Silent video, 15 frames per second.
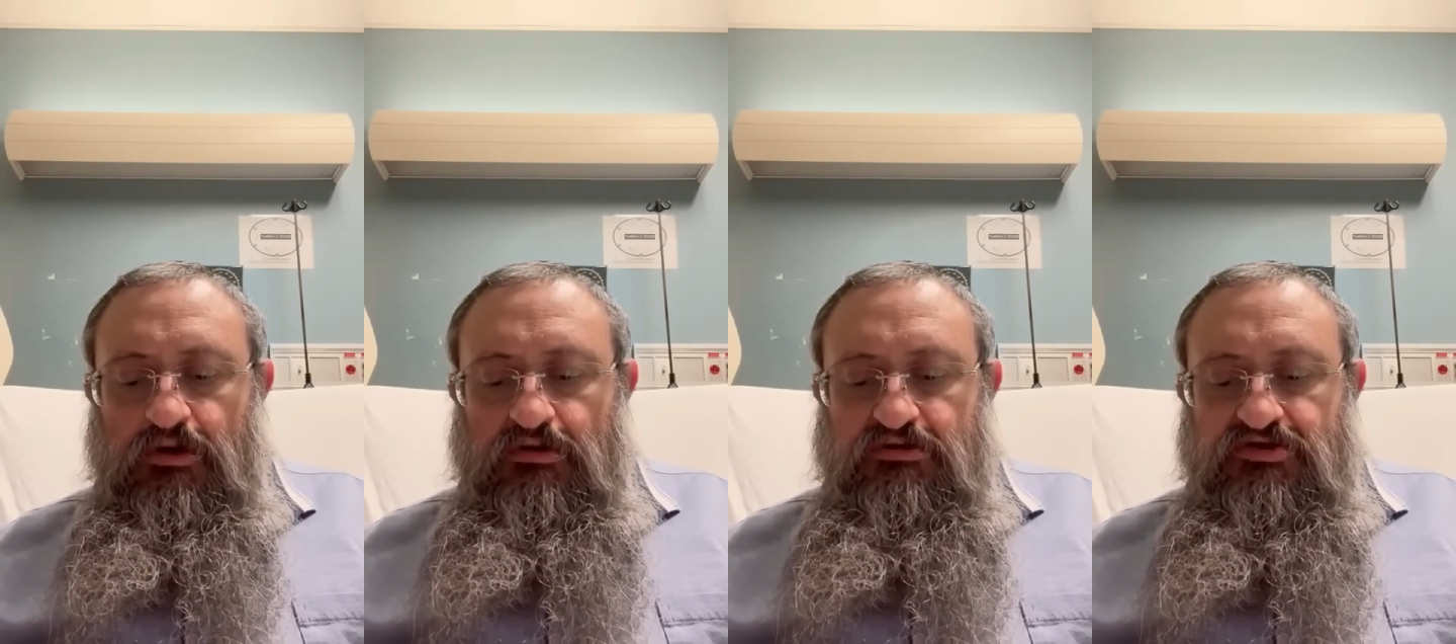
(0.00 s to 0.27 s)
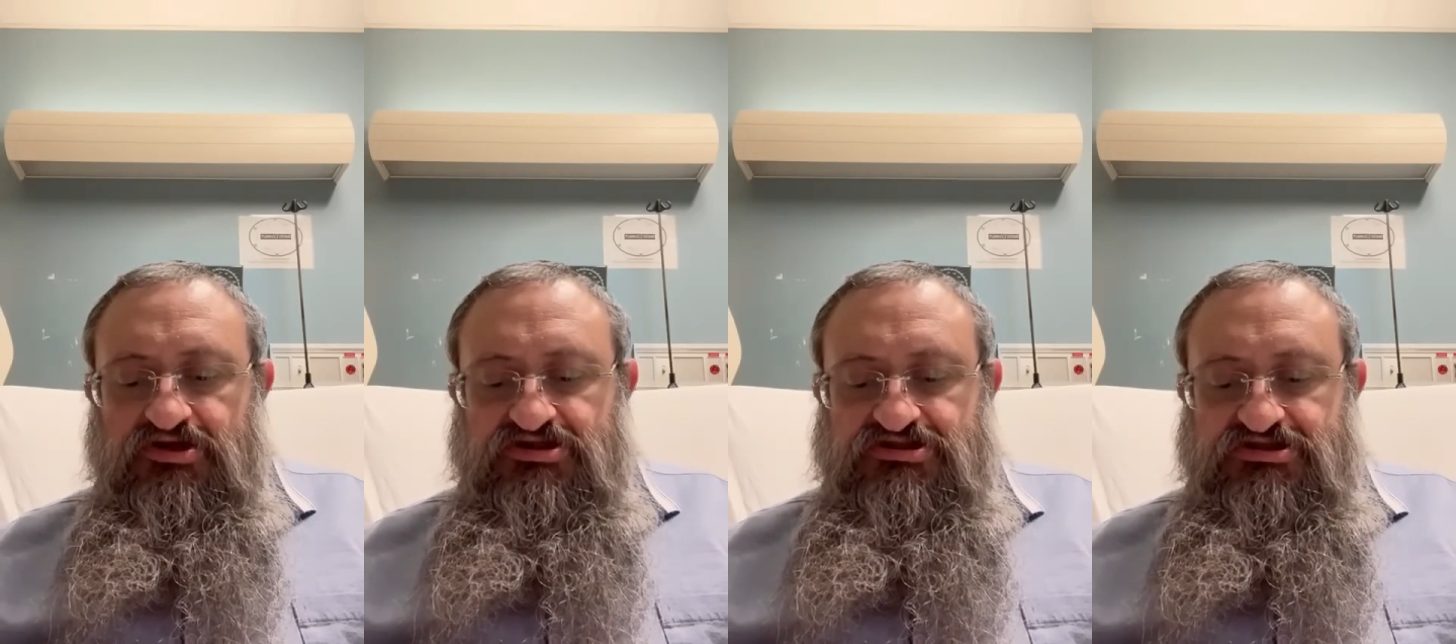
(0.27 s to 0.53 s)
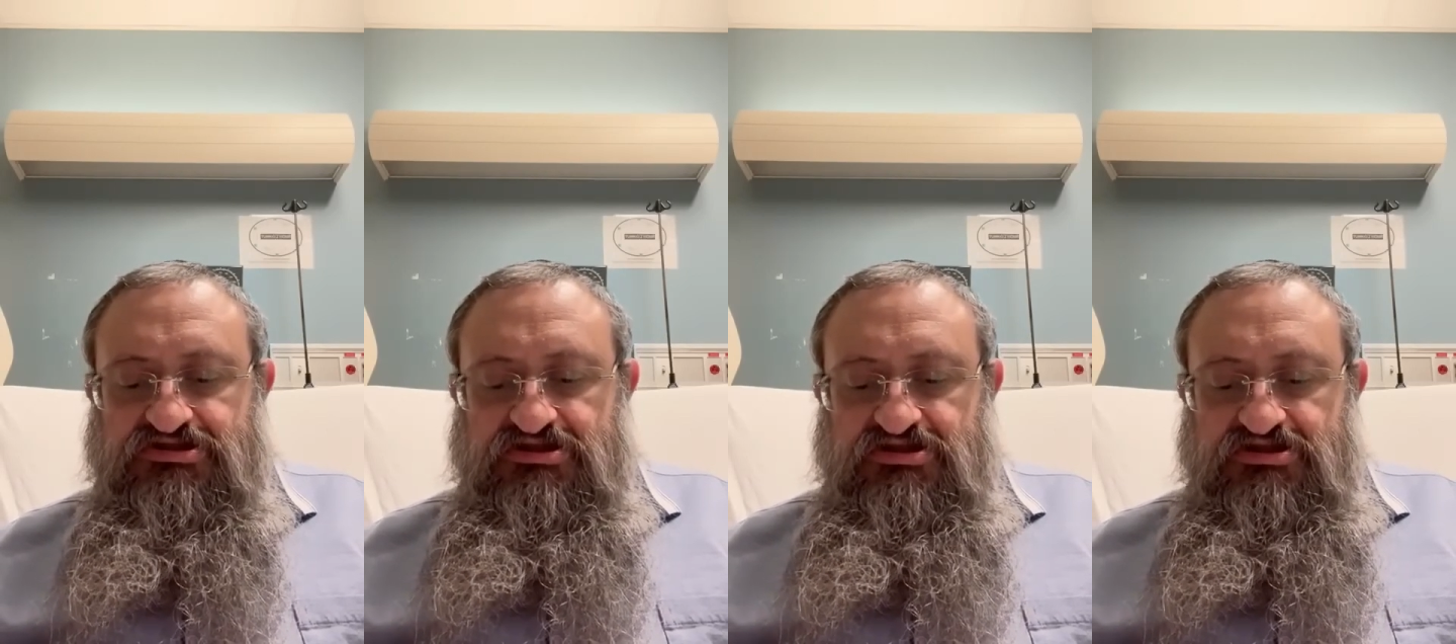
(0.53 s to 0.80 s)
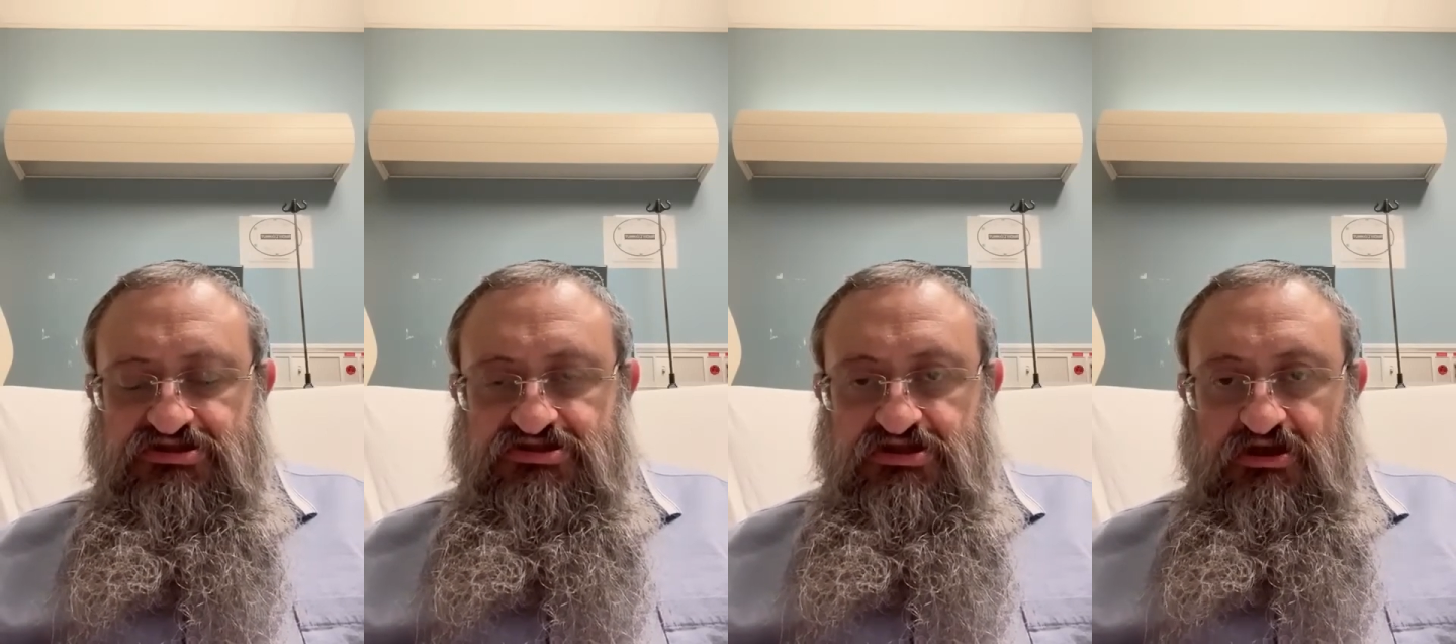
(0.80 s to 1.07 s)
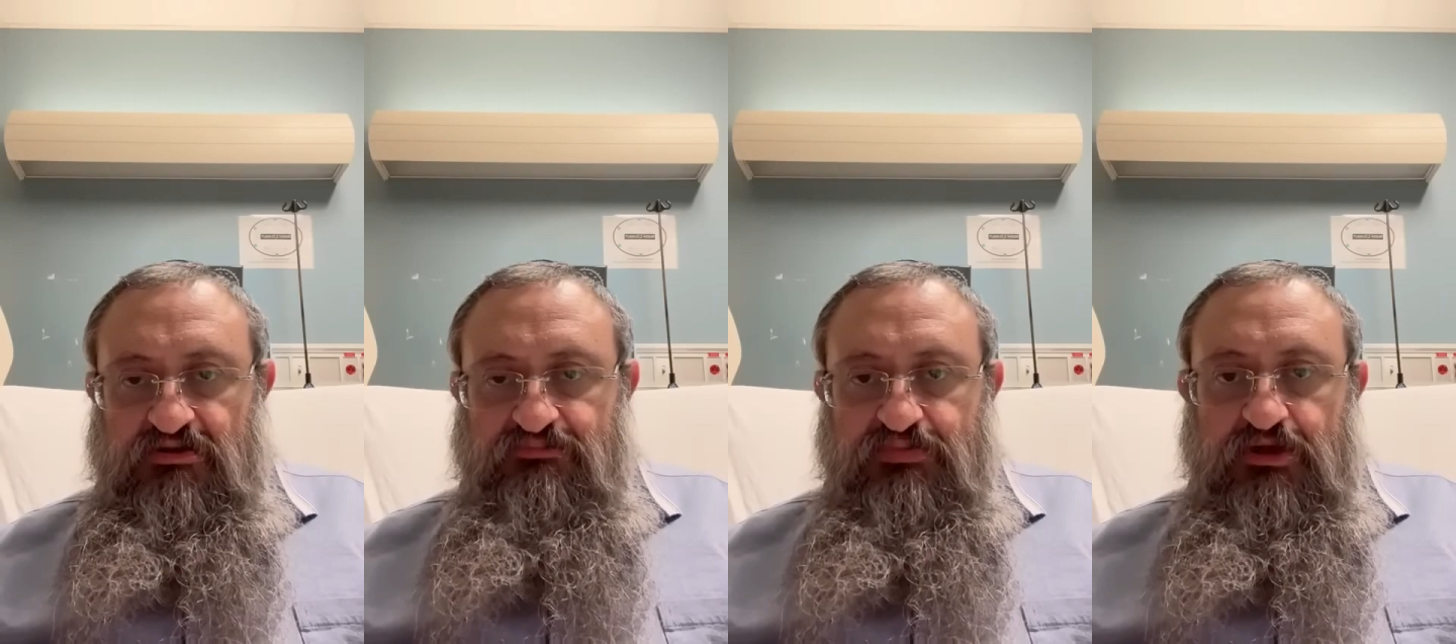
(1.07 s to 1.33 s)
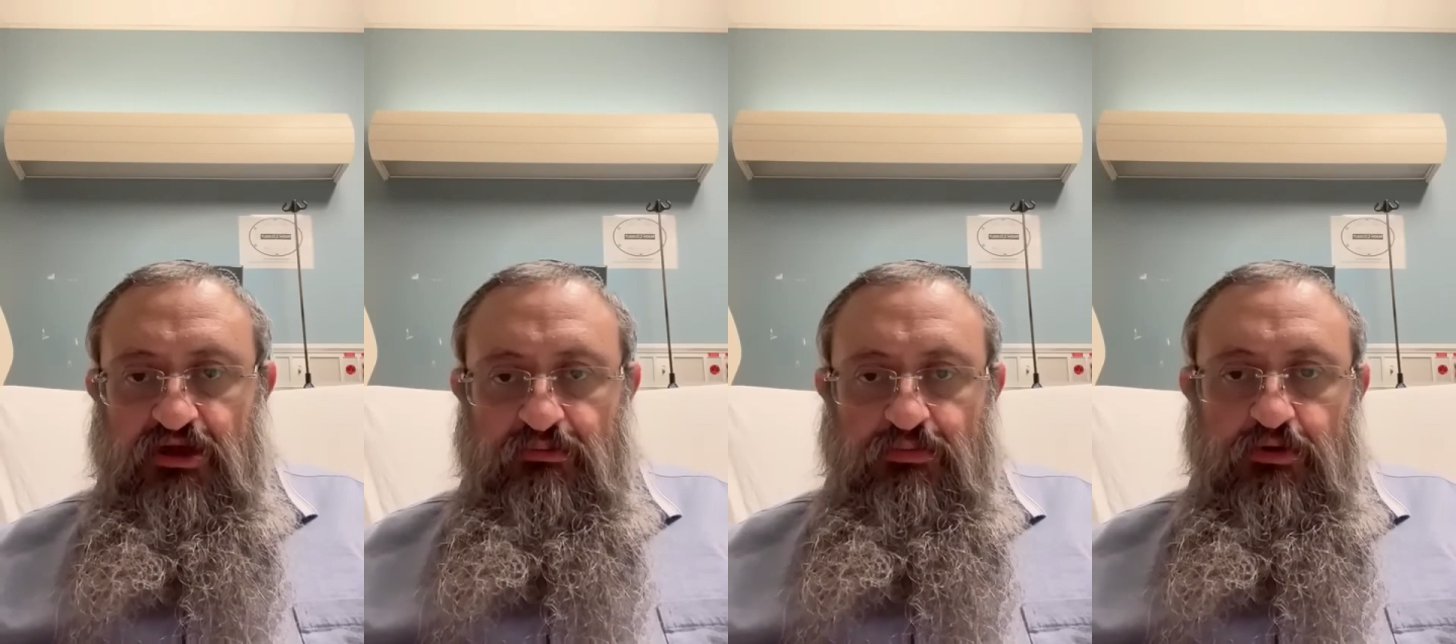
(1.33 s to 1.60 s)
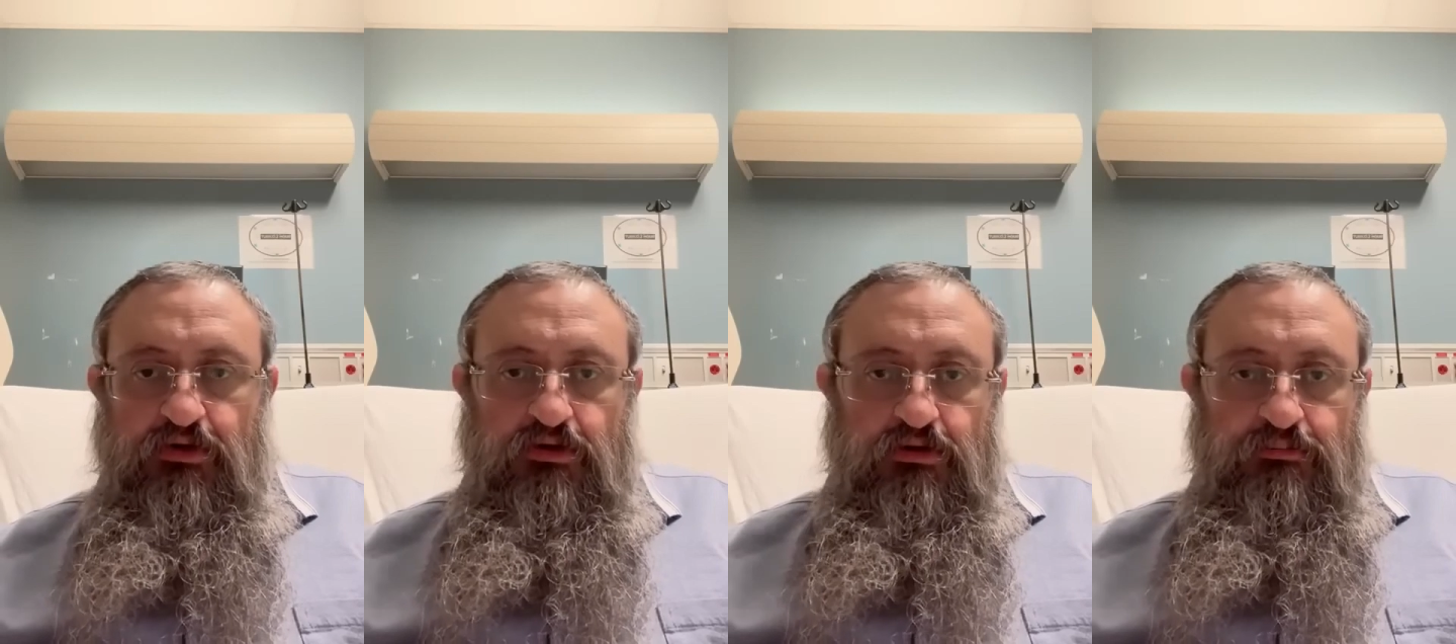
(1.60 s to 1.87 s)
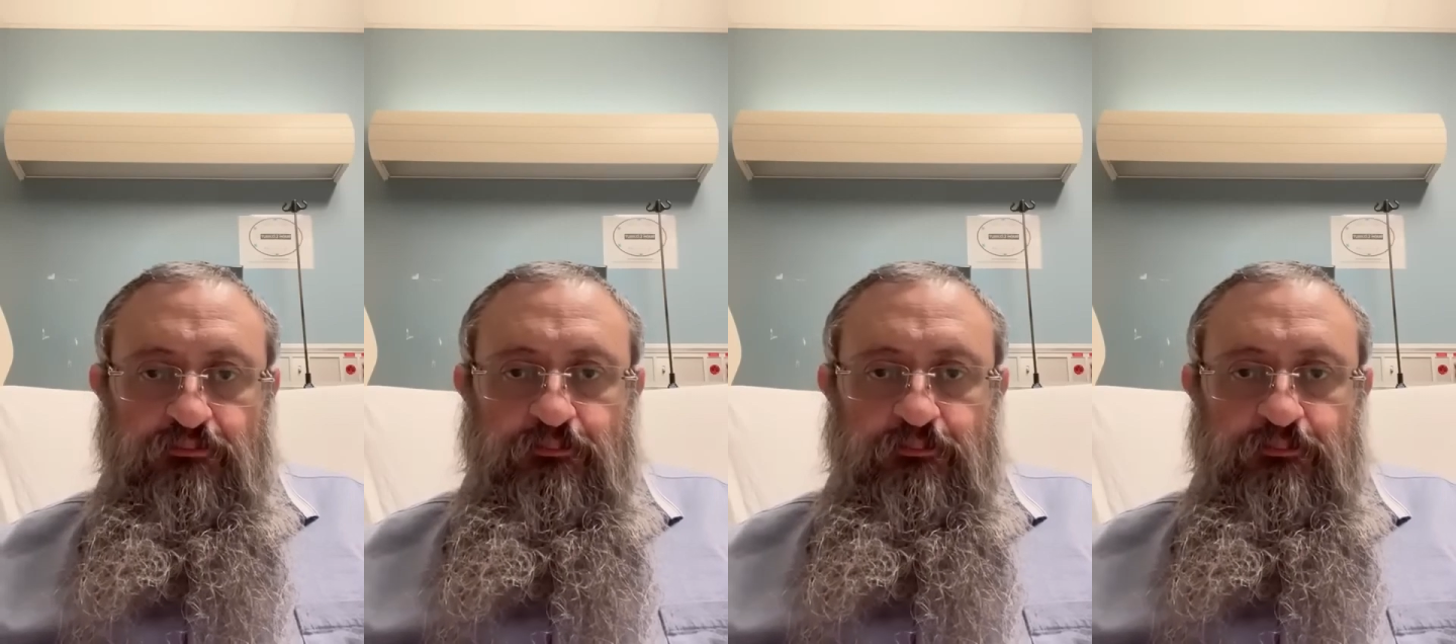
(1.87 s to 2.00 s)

this is their playbook,